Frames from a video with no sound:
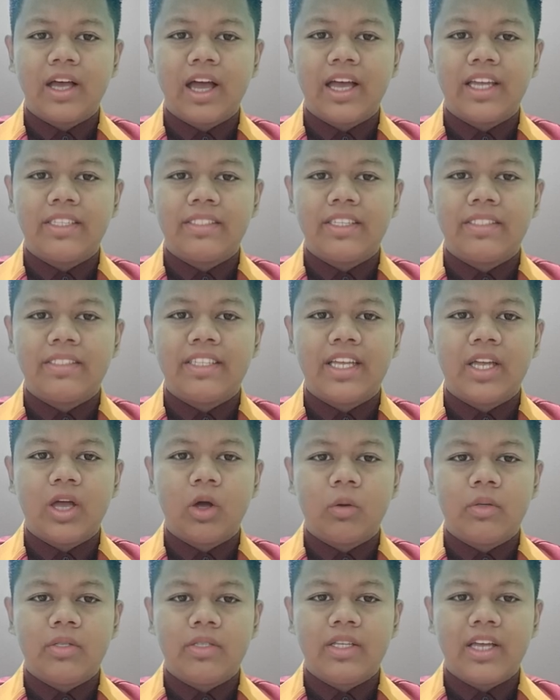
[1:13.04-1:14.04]
Assets
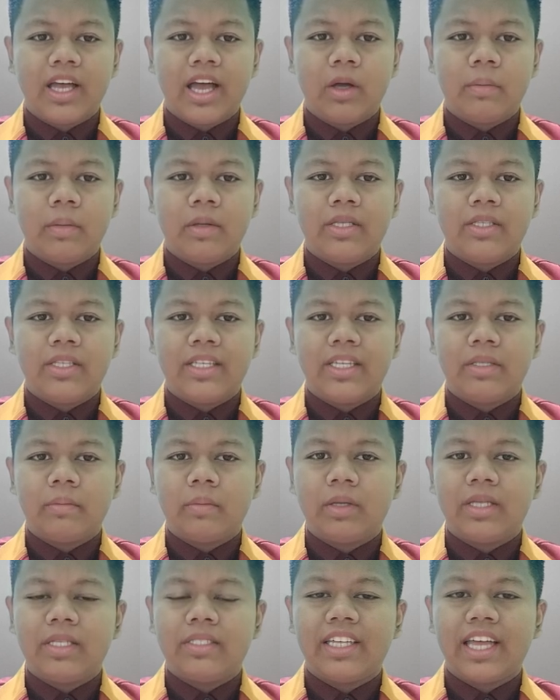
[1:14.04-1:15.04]
equals liabilities
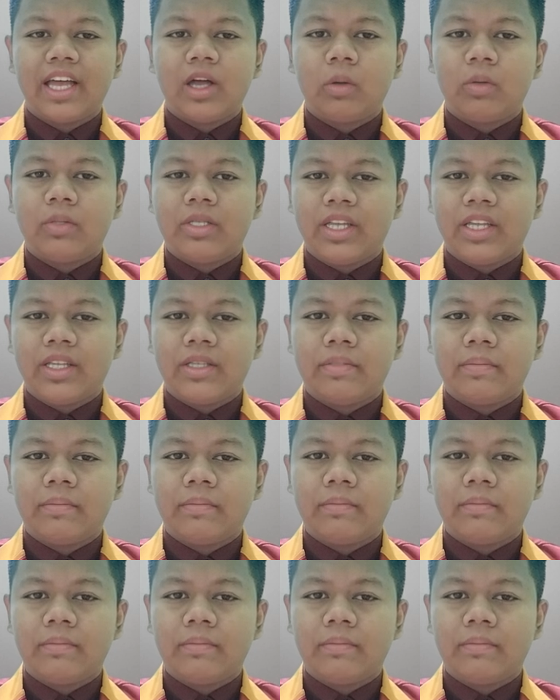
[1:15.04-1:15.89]
plus equity.